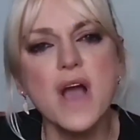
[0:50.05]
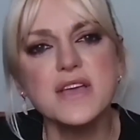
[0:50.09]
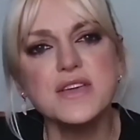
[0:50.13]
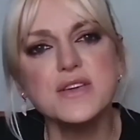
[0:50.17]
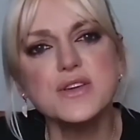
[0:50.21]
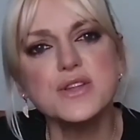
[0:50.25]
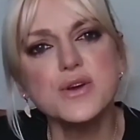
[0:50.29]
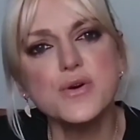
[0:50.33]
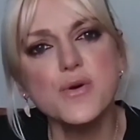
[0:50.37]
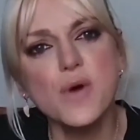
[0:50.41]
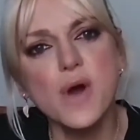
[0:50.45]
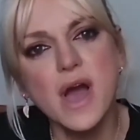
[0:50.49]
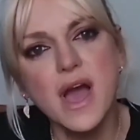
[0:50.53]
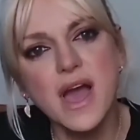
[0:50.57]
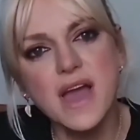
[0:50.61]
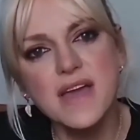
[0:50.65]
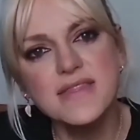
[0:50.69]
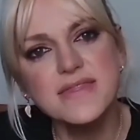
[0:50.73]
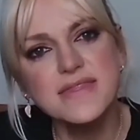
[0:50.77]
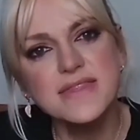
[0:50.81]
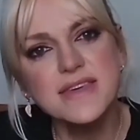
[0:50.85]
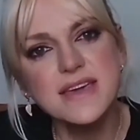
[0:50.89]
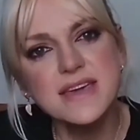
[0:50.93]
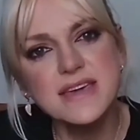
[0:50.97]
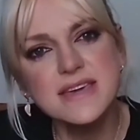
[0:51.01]
I. You know, I
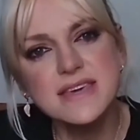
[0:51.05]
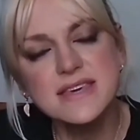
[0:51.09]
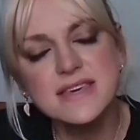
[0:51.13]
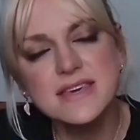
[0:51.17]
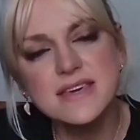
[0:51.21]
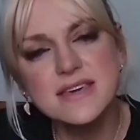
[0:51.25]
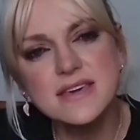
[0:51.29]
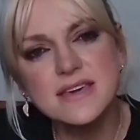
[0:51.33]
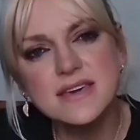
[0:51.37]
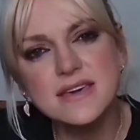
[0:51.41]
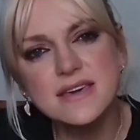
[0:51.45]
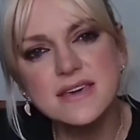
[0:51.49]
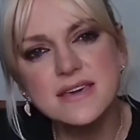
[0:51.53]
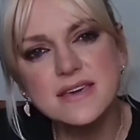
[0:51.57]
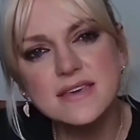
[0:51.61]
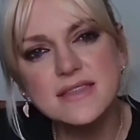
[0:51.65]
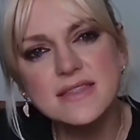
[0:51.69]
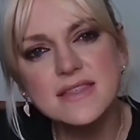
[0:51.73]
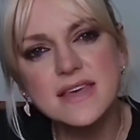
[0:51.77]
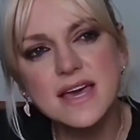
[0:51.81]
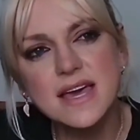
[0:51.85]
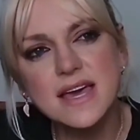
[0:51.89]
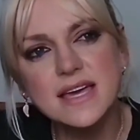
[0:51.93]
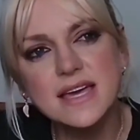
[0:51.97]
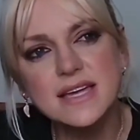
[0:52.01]
think
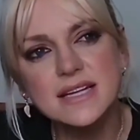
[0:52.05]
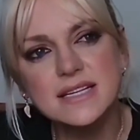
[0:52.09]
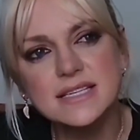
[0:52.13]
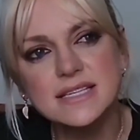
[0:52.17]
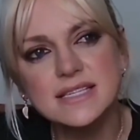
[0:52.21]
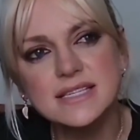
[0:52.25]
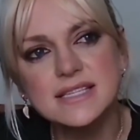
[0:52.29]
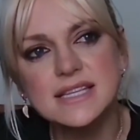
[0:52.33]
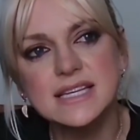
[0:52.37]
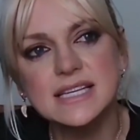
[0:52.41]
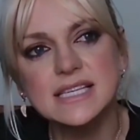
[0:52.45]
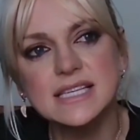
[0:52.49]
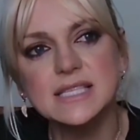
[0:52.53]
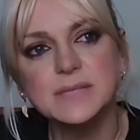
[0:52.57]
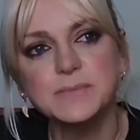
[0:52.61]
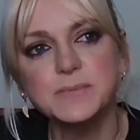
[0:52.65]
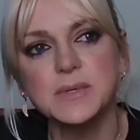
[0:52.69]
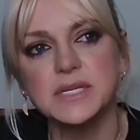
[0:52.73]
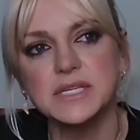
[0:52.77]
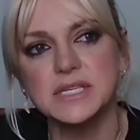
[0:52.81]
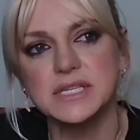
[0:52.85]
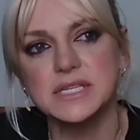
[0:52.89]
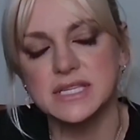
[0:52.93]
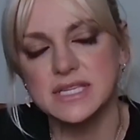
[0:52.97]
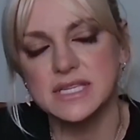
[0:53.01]
that this
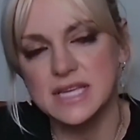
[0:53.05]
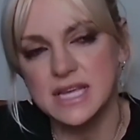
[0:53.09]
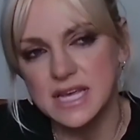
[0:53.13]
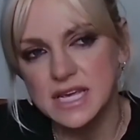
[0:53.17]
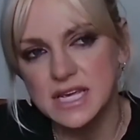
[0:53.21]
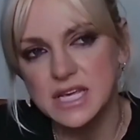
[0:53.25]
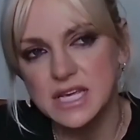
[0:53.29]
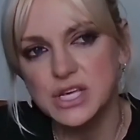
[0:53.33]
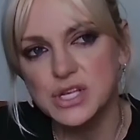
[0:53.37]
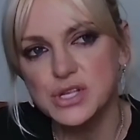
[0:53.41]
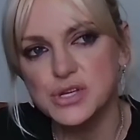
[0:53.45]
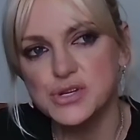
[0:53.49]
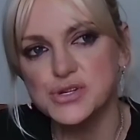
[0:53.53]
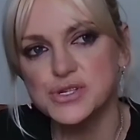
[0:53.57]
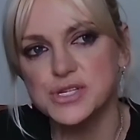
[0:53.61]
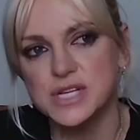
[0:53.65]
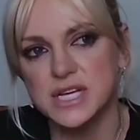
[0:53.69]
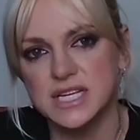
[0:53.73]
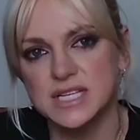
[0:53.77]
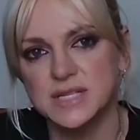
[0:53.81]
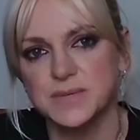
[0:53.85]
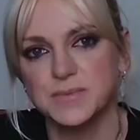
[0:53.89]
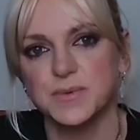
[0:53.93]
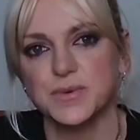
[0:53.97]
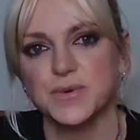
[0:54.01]
particular
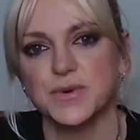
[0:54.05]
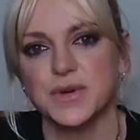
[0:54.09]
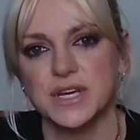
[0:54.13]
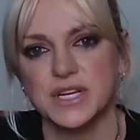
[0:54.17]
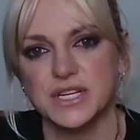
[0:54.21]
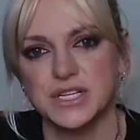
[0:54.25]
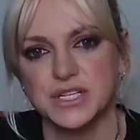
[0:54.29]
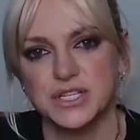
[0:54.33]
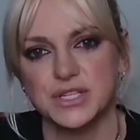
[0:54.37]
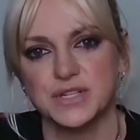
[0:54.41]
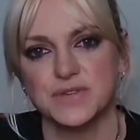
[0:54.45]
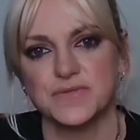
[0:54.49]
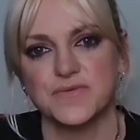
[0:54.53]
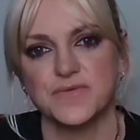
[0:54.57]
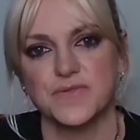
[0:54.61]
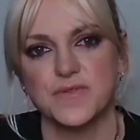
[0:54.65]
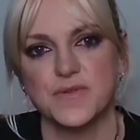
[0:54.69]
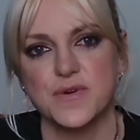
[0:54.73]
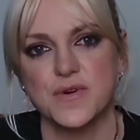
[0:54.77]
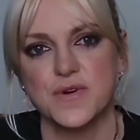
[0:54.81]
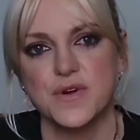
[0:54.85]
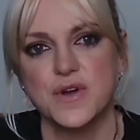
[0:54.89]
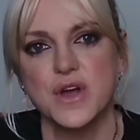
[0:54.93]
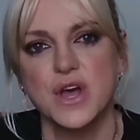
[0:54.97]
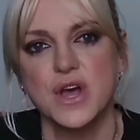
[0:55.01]
desperation
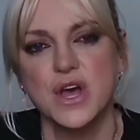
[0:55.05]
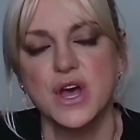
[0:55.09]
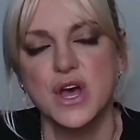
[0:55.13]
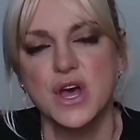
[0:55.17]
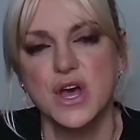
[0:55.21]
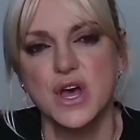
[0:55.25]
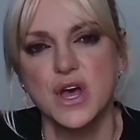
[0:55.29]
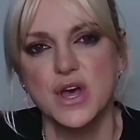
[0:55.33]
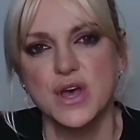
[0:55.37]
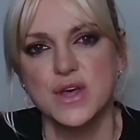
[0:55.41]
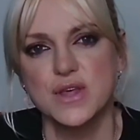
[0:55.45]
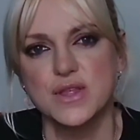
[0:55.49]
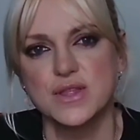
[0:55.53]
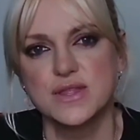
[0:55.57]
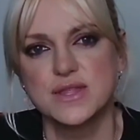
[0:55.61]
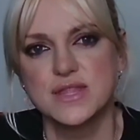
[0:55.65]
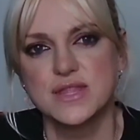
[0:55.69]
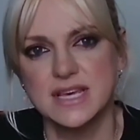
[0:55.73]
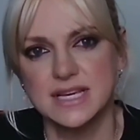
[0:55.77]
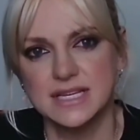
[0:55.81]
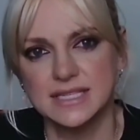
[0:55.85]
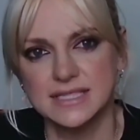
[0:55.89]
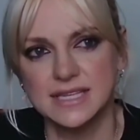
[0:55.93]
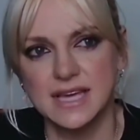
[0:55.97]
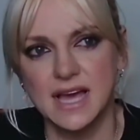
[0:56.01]
for
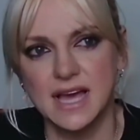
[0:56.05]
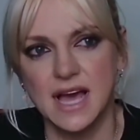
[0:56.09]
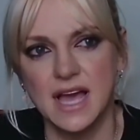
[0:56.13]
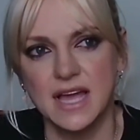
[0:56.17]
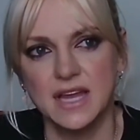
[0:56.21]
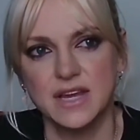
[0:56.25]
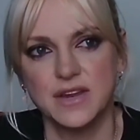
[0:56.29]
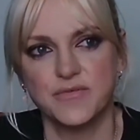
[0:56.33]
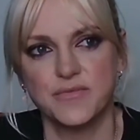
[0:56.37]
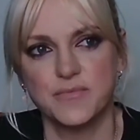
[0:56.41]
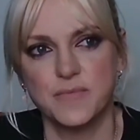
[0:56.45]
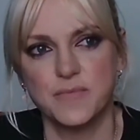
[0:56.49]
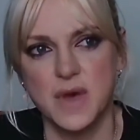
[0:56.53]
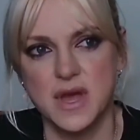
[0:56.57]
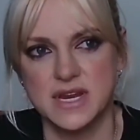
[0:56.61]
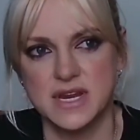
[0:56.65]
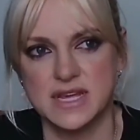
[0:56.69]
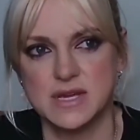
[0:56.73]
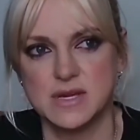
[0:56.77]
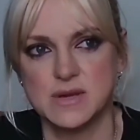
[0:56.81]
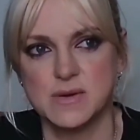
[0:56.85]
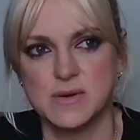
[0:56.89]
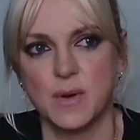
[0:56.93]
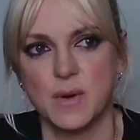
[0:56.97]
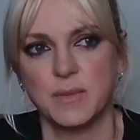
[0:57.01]
this kind of
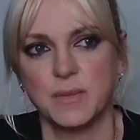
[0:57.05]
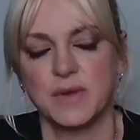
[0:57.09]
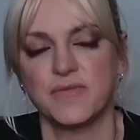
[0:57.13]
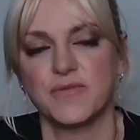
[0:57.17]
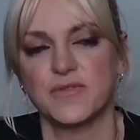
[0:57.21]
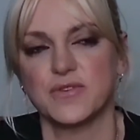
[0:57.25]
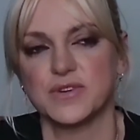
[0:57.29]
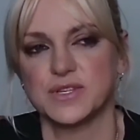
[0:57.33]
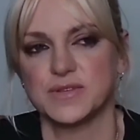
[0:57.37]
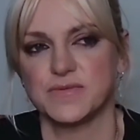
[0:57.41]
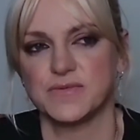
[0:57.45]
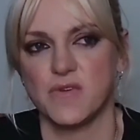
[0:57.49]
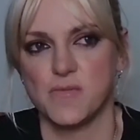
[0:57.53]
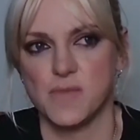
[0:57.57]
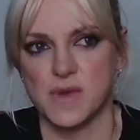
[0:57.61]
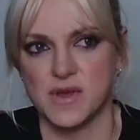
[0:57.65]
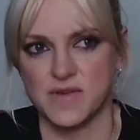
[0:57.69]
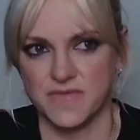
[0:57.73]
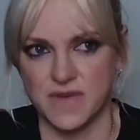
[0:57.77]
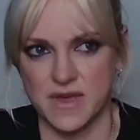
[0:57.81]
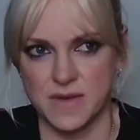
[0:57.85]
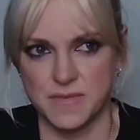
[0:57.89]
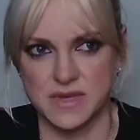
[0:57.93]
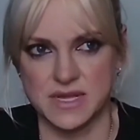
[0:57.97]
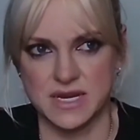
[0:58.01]
money, I mean, first of all, my
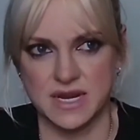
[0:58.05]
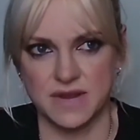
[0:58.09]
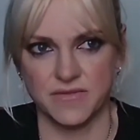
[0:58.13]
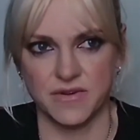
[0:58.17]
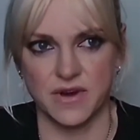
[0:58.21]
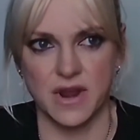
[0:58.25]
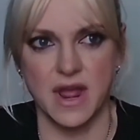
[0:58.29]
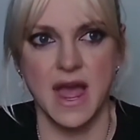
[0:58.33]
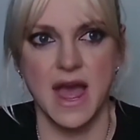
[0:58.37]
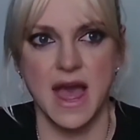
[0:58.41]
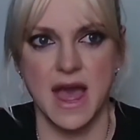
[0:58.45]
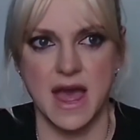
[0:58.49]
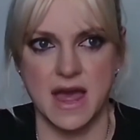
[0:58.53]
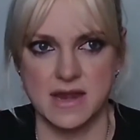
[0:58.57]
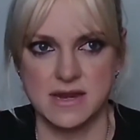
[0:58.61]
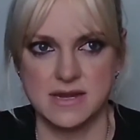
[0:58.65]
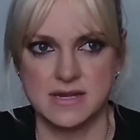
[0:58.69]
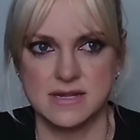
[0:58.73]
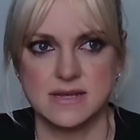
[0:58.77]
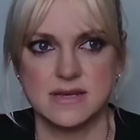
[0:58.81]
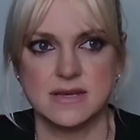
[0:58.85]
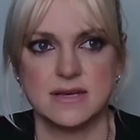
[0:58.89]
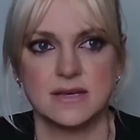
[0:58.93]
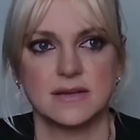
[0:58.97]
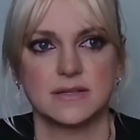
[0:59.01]
family never had,
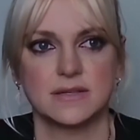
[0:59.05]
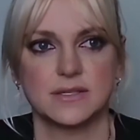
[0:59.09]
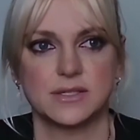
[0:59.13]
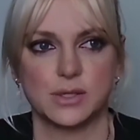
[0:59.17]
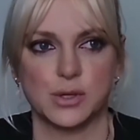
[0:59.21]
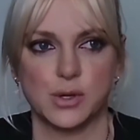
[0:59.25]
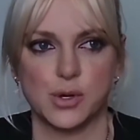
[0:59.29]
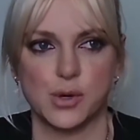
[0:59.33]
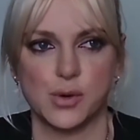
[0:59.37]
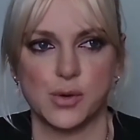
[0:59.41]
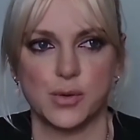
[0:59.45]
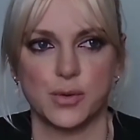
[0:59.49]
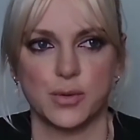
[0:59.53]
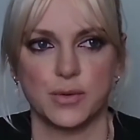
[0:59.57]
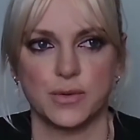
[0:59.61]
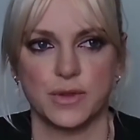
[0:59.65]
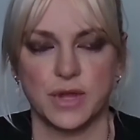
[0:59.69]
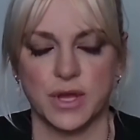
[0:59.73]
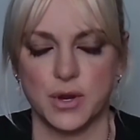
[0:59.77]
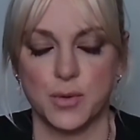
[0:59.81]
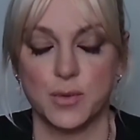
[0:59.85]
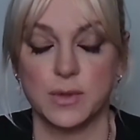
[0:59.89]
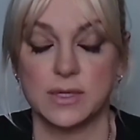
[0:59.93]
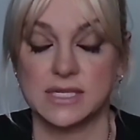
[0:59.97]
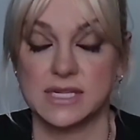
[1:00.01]
so
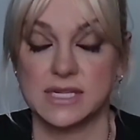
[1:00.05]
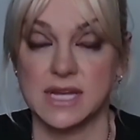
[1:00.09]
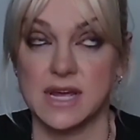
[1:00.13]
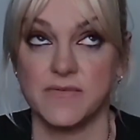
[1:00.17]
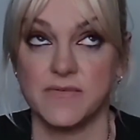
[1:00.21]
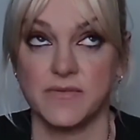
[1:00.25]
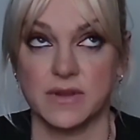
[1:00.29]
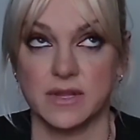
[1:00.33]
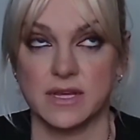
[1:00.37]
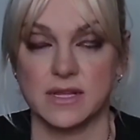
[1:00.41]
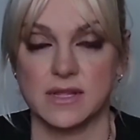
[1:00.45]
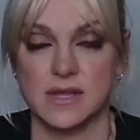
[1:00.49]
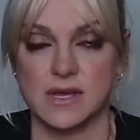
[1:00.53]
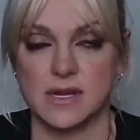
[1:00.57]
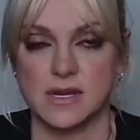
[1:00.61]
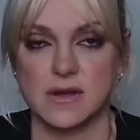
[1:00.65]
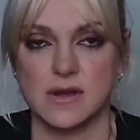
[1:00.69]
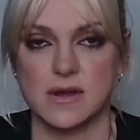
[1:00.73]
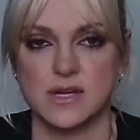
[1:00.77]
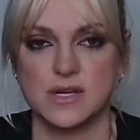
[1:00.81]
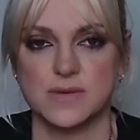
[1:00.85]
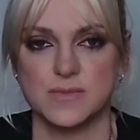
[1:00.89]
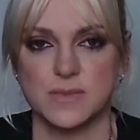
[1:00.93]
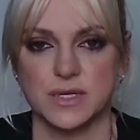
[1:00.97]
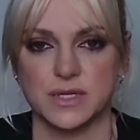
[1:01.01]
there was definitely a lot of
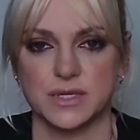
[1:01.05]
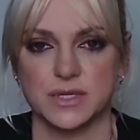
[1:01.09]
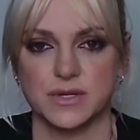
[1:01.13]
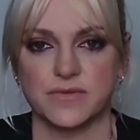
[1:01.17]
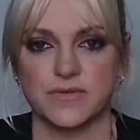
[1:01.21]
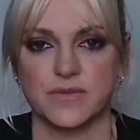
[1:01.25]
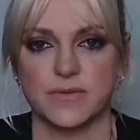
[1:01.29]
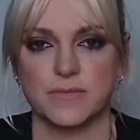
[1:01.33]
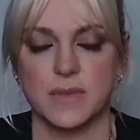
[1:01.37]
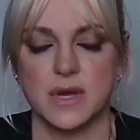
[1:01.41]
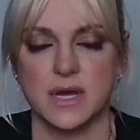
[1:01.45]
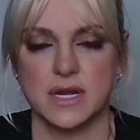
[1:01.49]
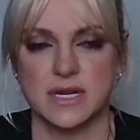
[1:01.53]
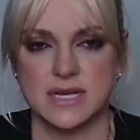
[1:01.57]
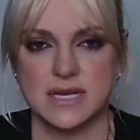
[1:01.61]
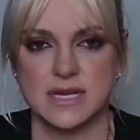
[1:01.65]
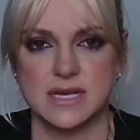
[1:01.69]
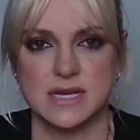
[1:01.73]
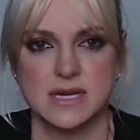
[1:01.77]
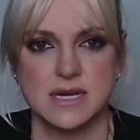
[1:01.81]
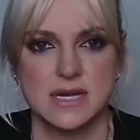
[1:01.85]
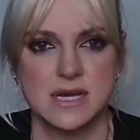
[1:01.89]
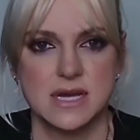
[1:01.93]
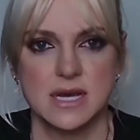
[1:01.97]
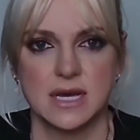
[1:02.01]
arguments over
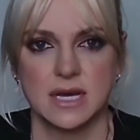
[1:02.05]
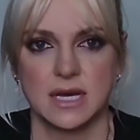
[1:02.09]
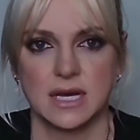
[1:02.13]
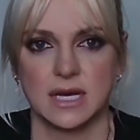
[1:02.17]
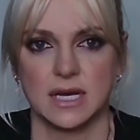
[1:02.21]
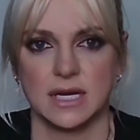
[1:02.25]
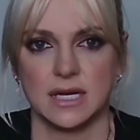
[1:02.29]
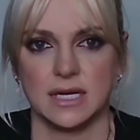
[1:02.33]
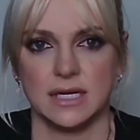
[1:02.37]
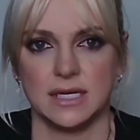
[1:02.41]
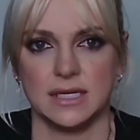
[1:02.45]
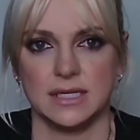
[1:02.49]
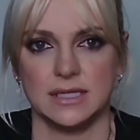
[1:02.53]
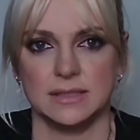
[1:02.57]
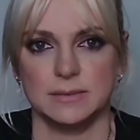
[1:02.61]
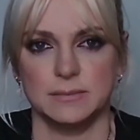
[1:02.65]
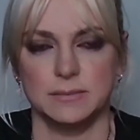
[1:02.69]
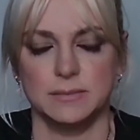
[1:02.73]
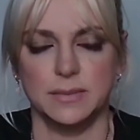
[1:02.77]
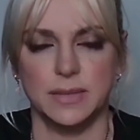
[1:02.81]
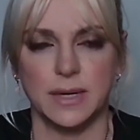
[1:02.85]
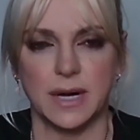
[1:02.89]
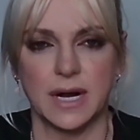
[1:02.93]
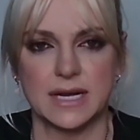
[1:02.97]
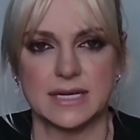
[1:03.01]
money,
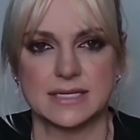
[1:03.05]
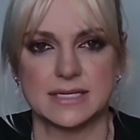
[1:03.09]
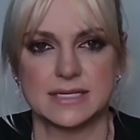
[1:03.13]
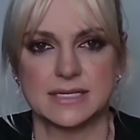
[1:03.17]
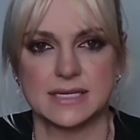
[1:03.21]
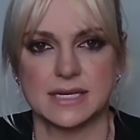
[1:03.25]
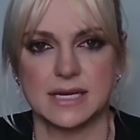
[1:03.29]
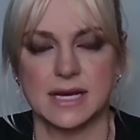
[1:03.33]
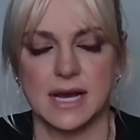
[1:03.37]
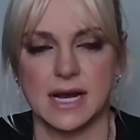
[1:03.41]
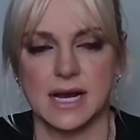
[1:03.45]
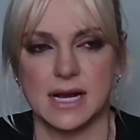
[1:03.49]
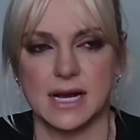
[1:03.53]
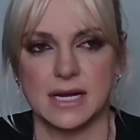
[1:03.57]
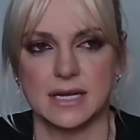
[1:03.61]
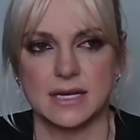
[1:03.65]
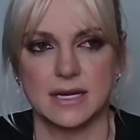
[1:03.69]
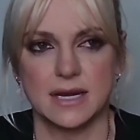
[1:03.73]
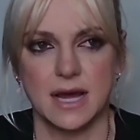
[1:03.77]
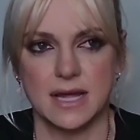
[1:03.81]
but uh,